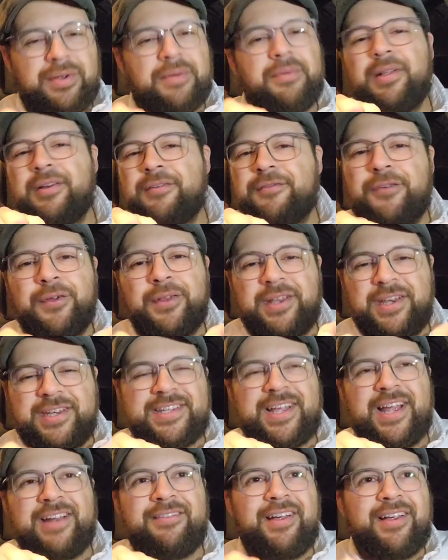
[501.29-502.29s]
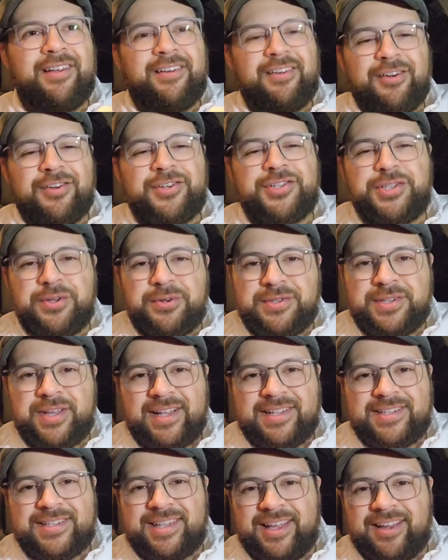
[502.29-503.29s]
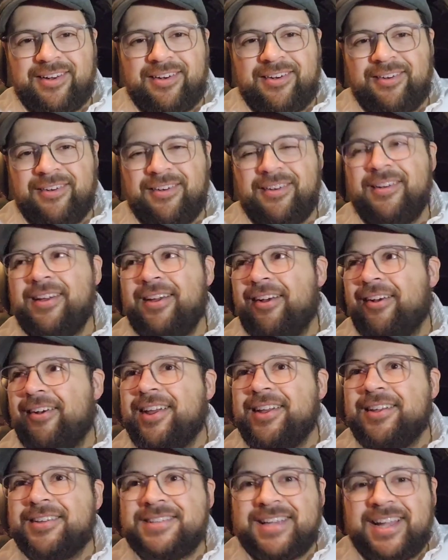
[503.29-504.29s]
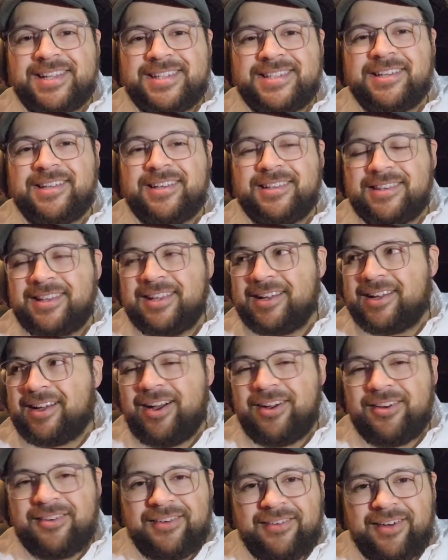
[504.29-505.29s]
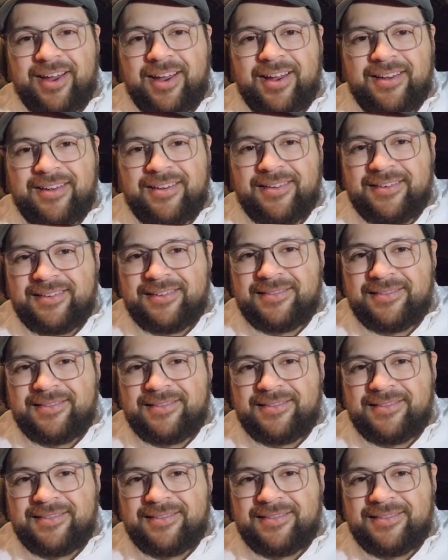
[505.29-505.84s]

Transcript: doing like Foley design, right? Her shoes against her heels against the concrete, right?